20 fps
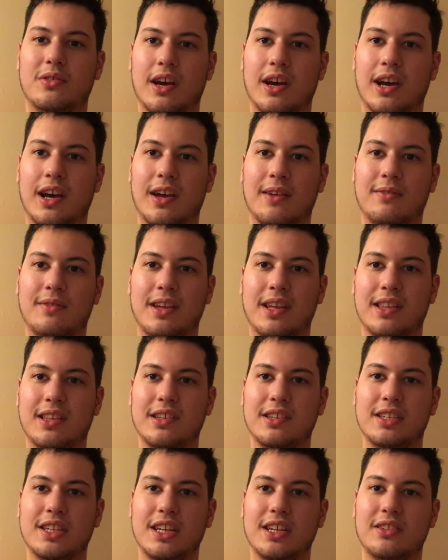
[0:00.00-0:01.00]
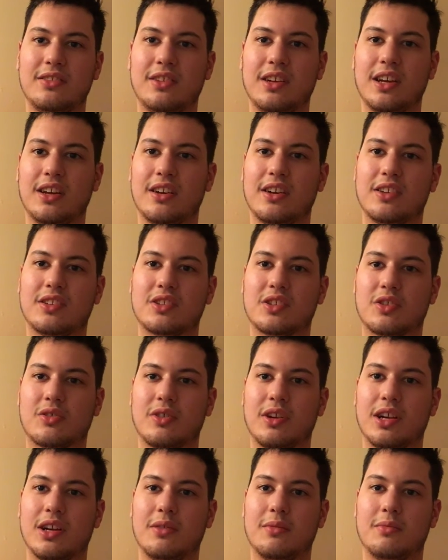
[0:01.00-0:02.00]
I have Nathan J. DeLay on
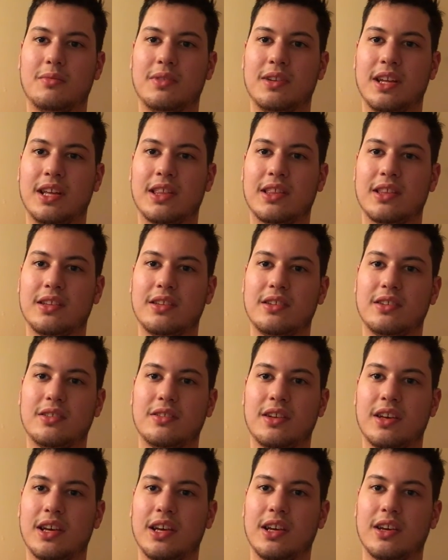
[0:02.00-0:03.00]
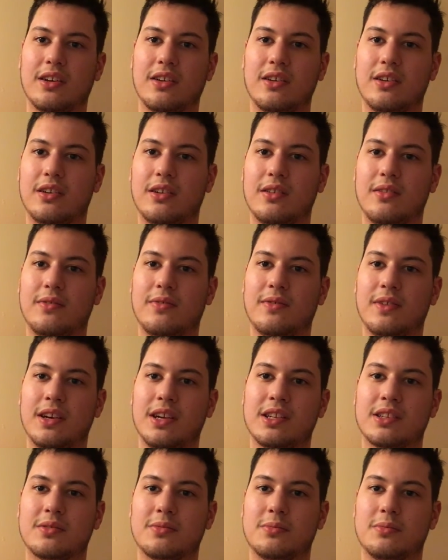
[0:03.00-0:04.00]
Instagram, Nathan DeLay on
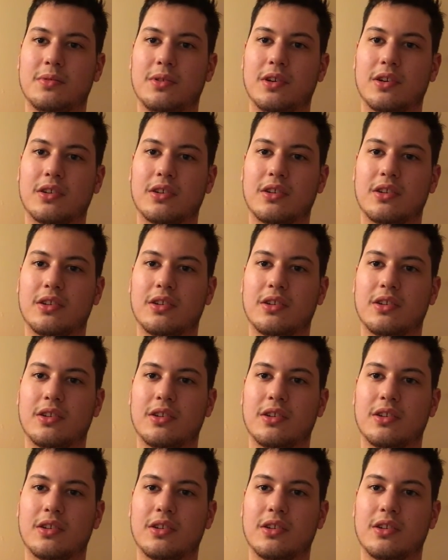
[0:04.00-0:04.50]
Facebook